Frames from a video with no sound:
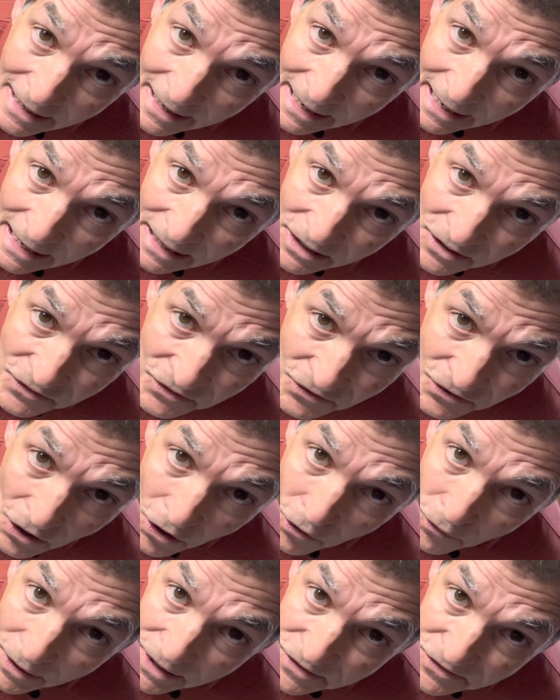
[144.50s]
and it's
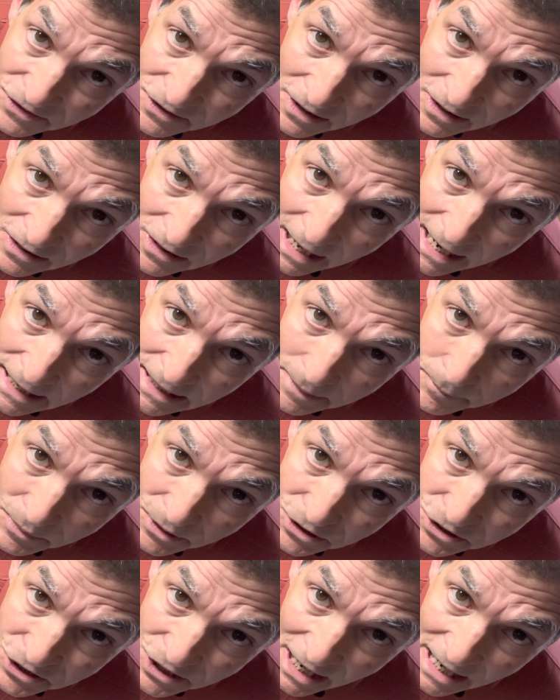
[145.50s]
so easy to line up your
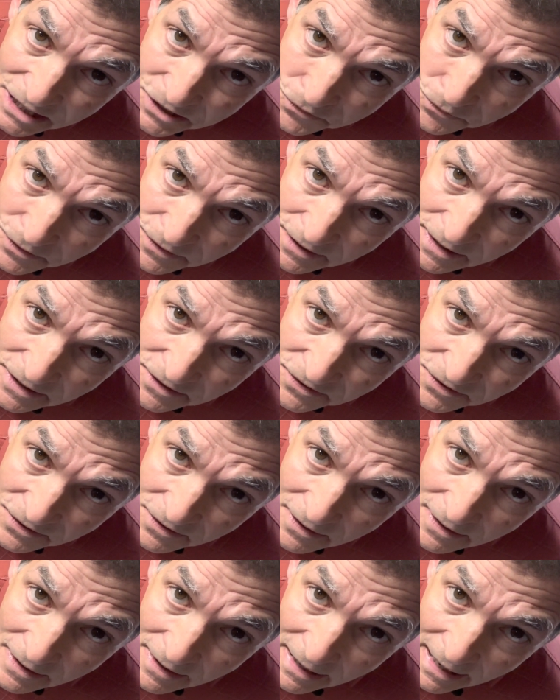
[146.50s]
shots with this,
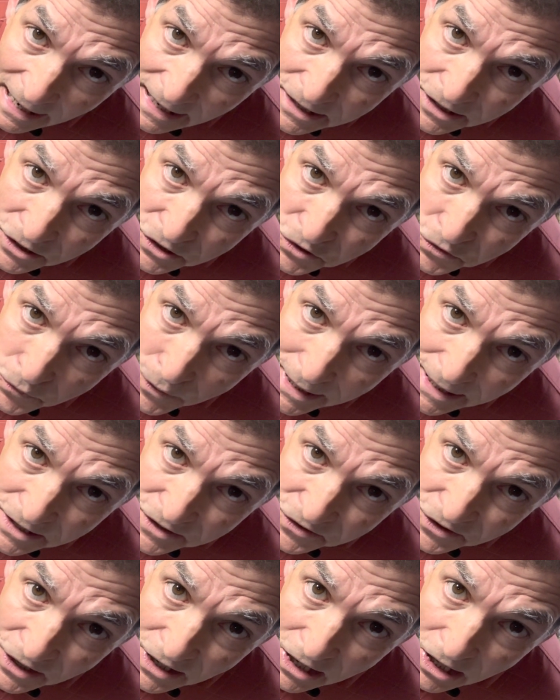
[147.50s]
and your swing is
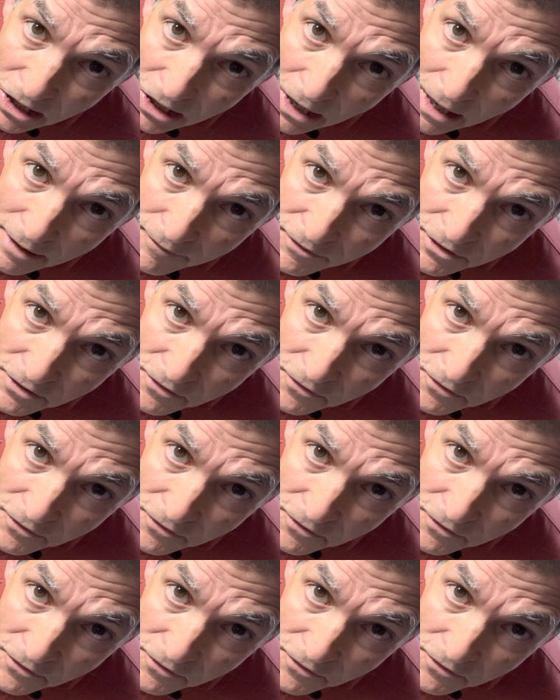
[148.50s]
going to love you